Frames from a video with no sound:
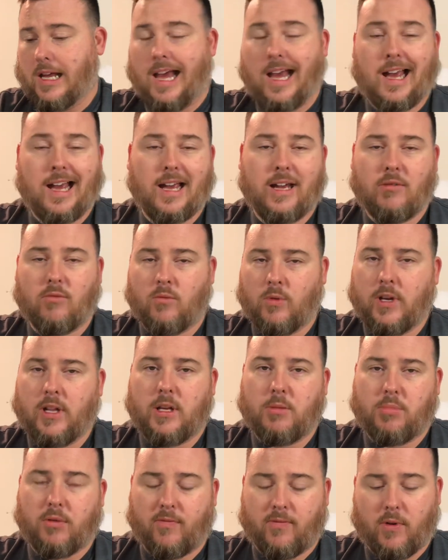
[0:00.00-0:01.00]
I
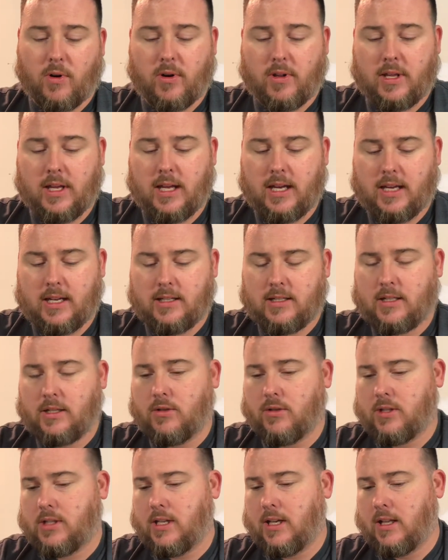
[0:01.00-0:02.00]
really prefer these.
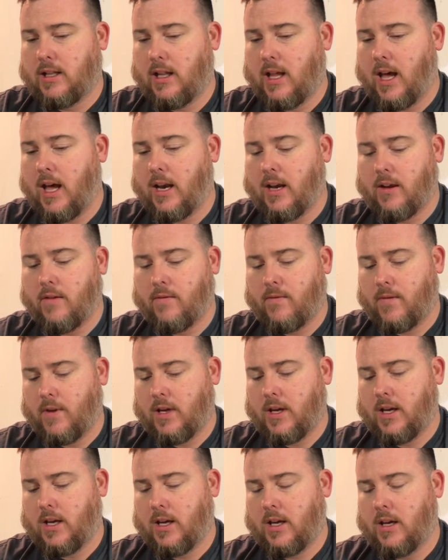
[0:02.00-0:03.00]
You'll see a lot of,
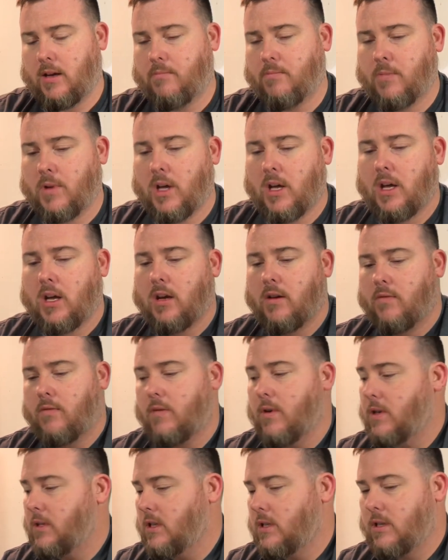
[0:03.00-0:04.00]
uh,
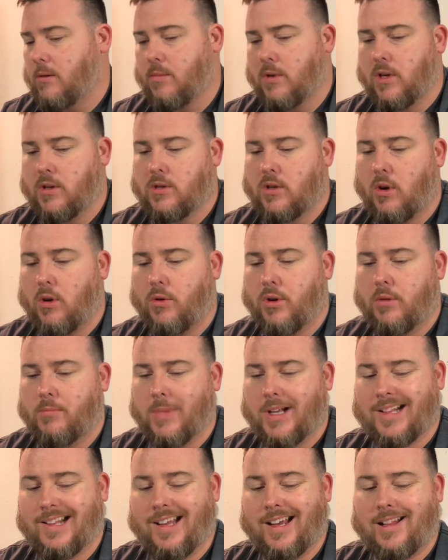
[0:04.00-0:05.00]
for instance, some of those older
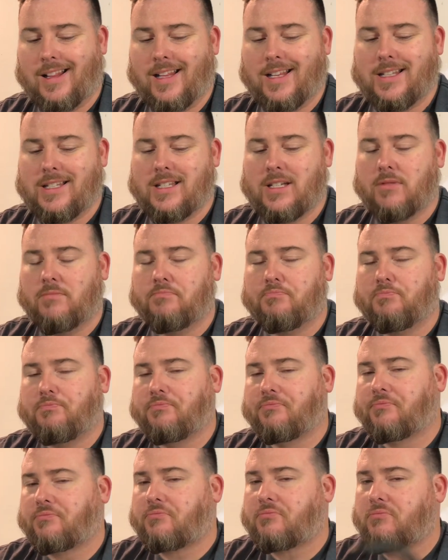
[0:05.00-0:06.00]
McClellands
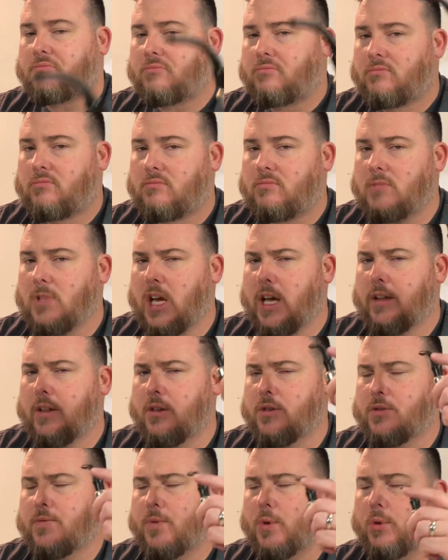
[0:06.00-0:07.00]
and
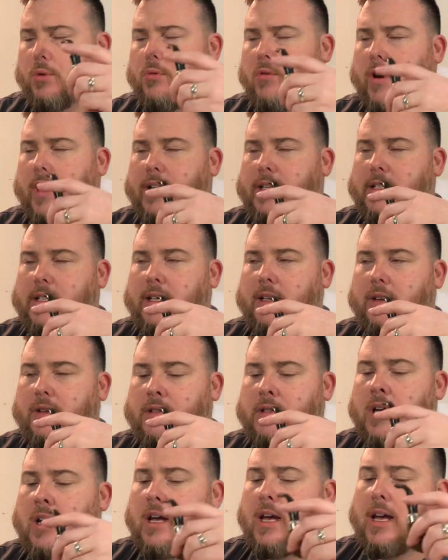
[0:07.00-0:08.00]
those food grade
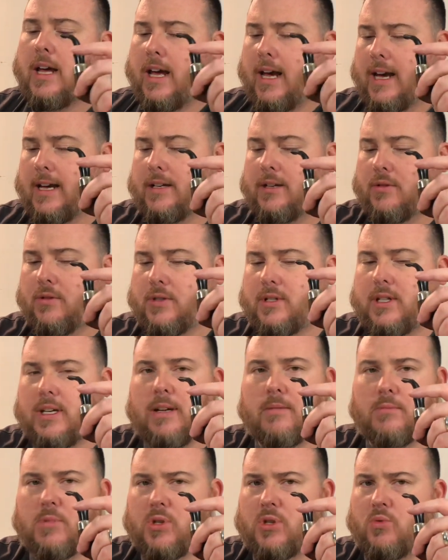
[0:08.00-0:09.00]
seals and you'll
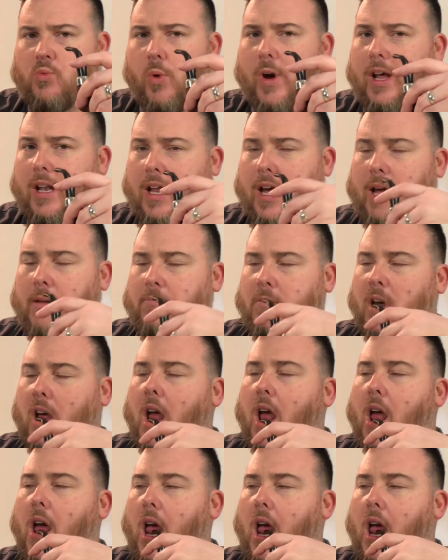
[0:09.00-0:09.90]
see them swell up.